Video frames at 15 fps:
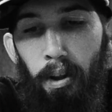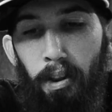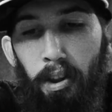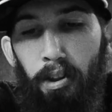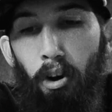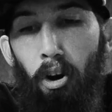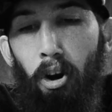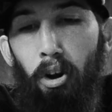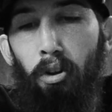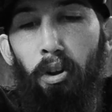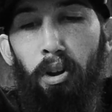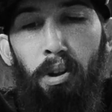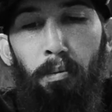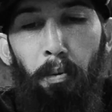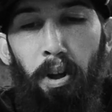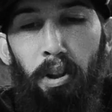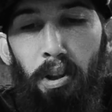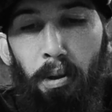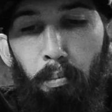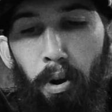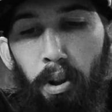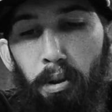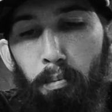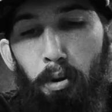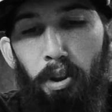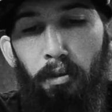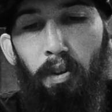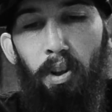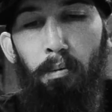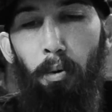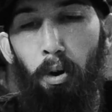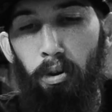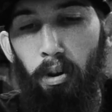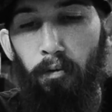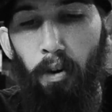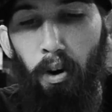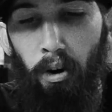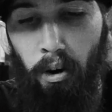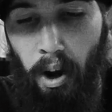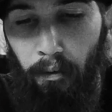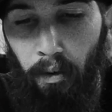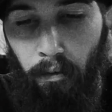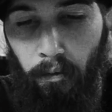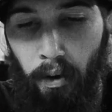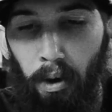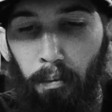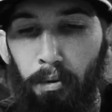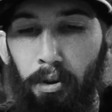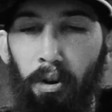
This article explains the principles of exposing photographic film.